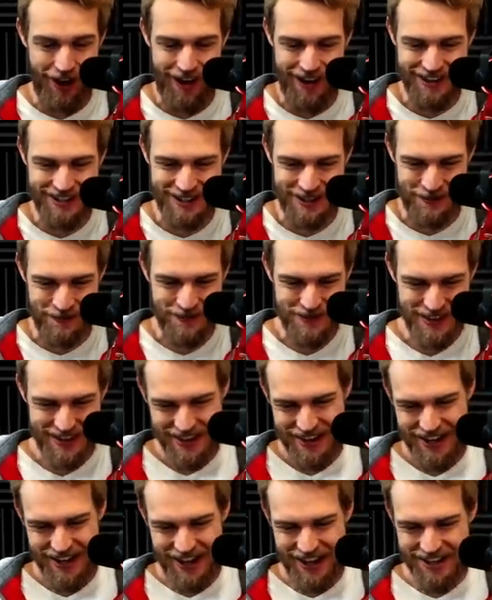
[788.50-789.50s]
awesome.
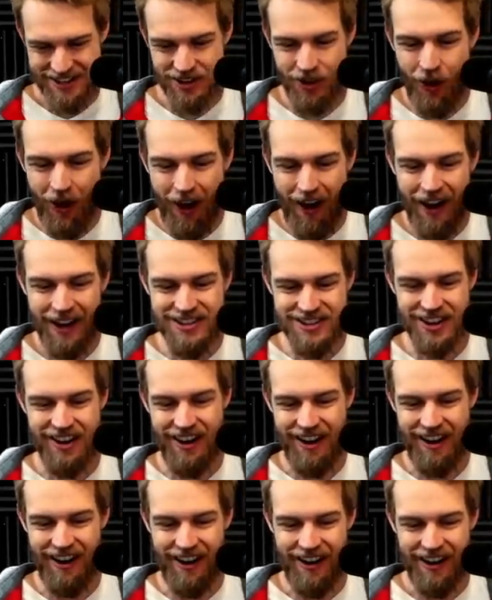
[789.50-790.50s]
So odds
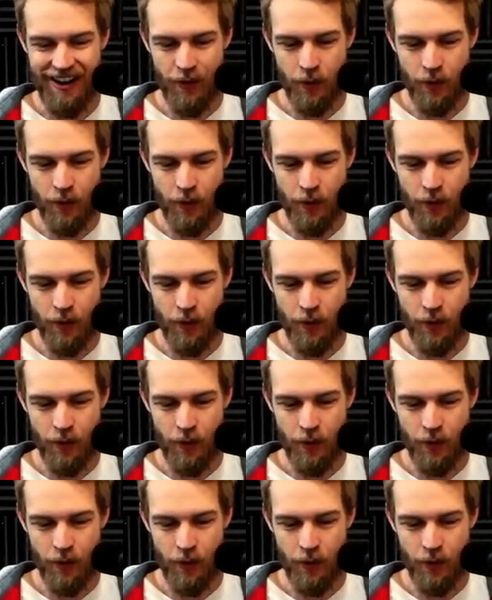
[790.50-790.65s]
are